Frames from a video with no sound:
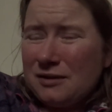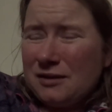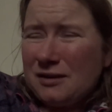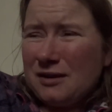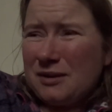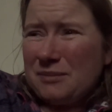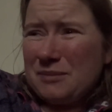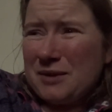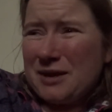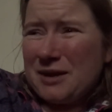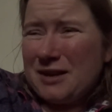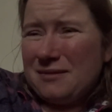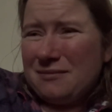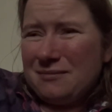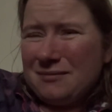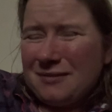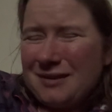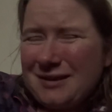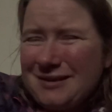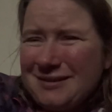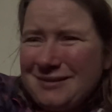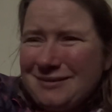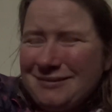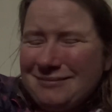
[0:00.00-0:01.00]

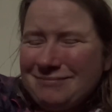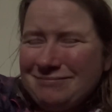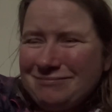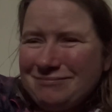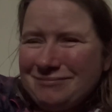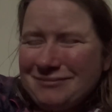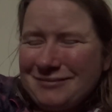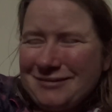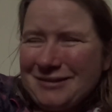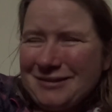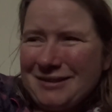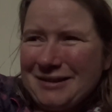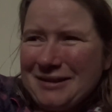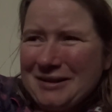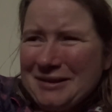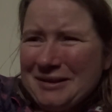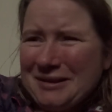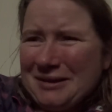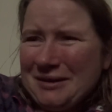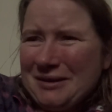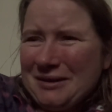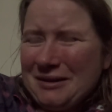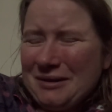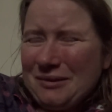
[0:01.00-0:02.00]

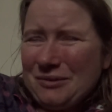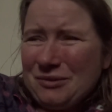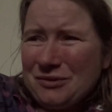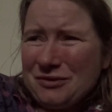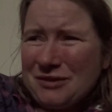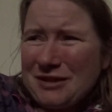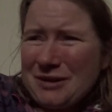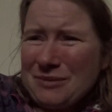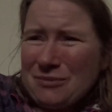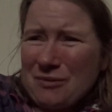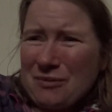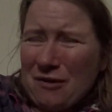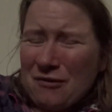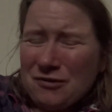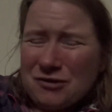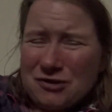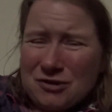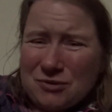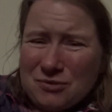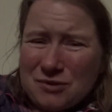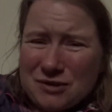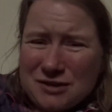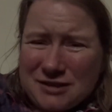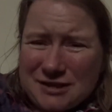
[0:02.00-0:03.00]
would they want to
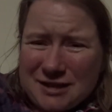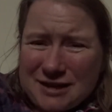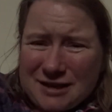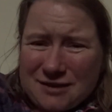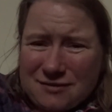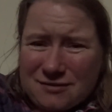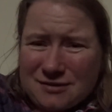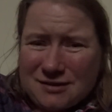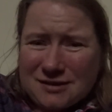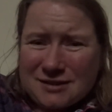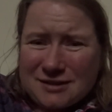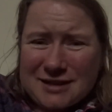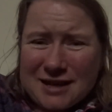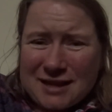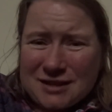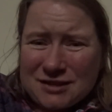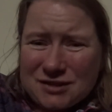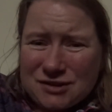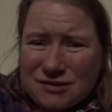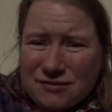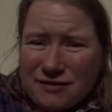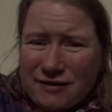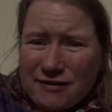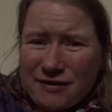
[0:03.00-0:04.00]
do a Secret
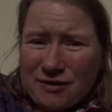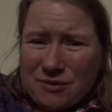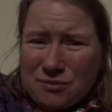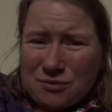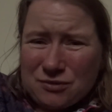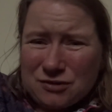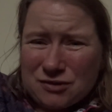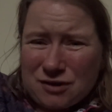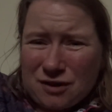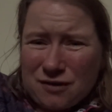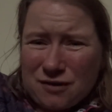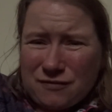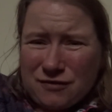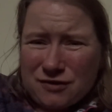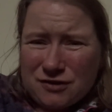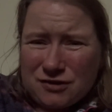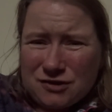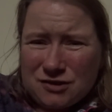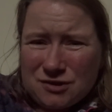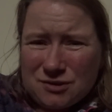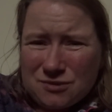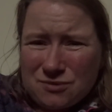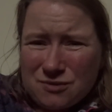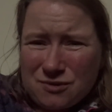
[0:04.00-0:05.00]
Santa if it was offered
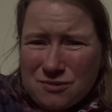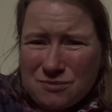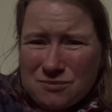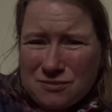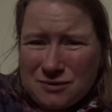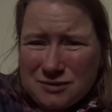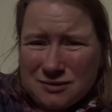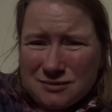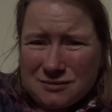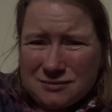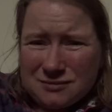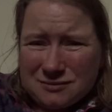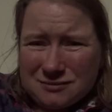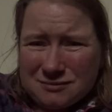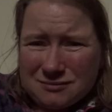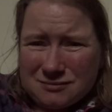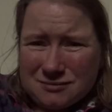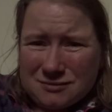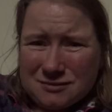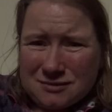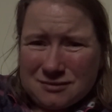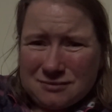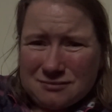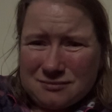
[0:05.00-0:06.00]
to them?
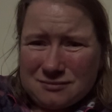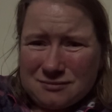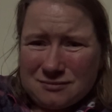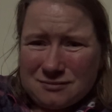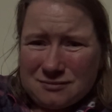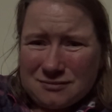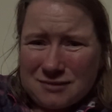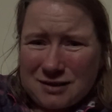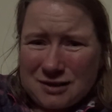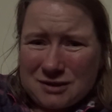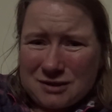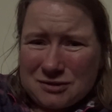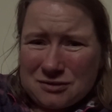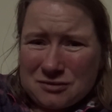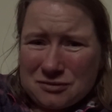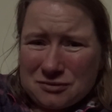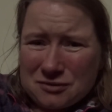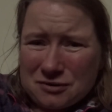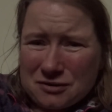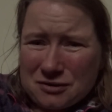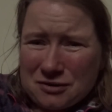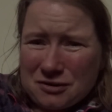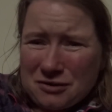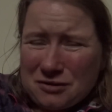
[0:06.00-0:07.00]
I don't
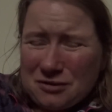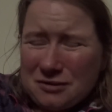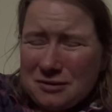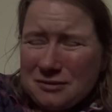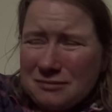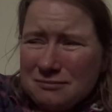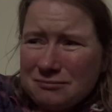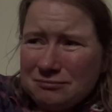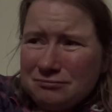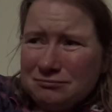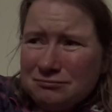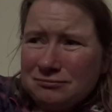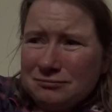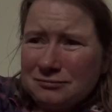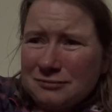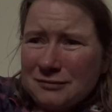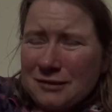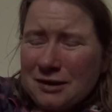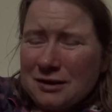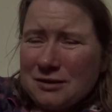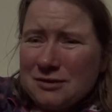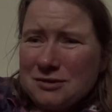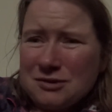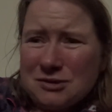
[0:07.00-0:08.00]
know,
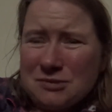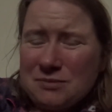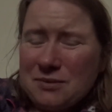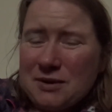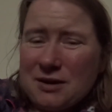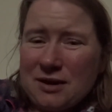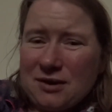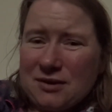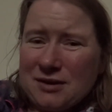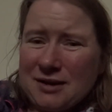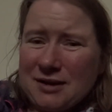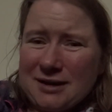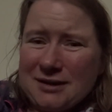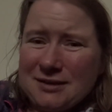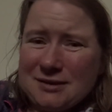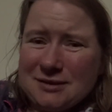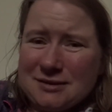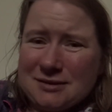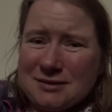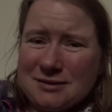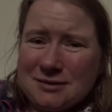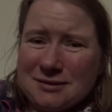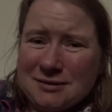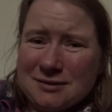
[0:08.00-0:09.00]
to be
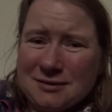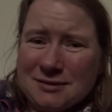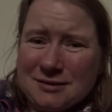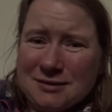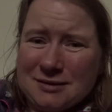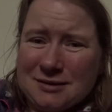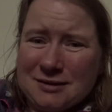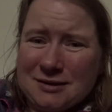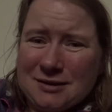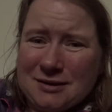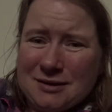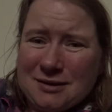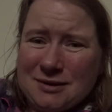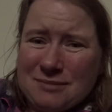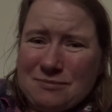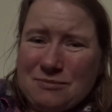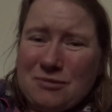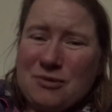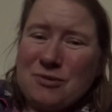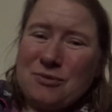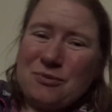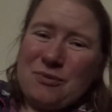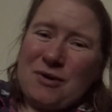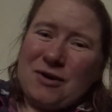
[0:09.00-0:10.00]
honest.
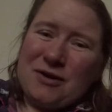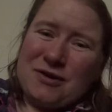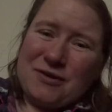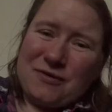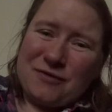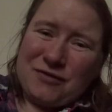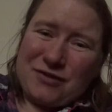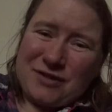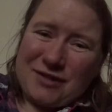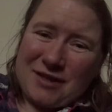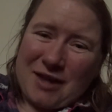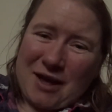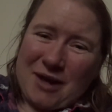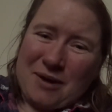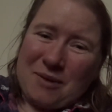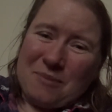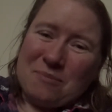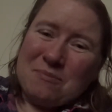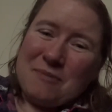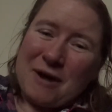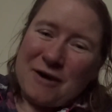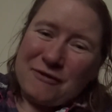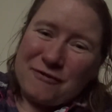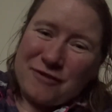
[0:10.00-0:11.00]
But one of
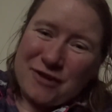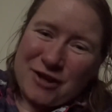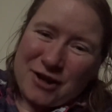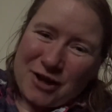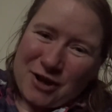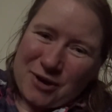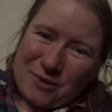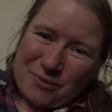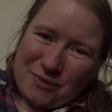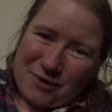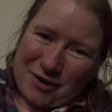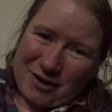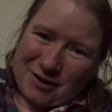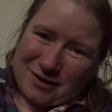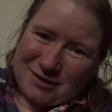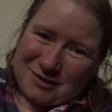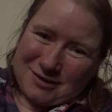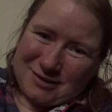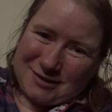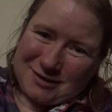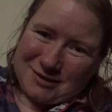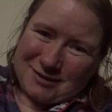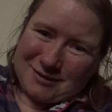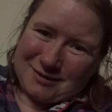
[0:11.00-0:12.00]
my
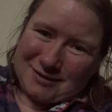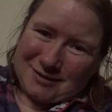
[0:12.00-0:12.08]
viewers,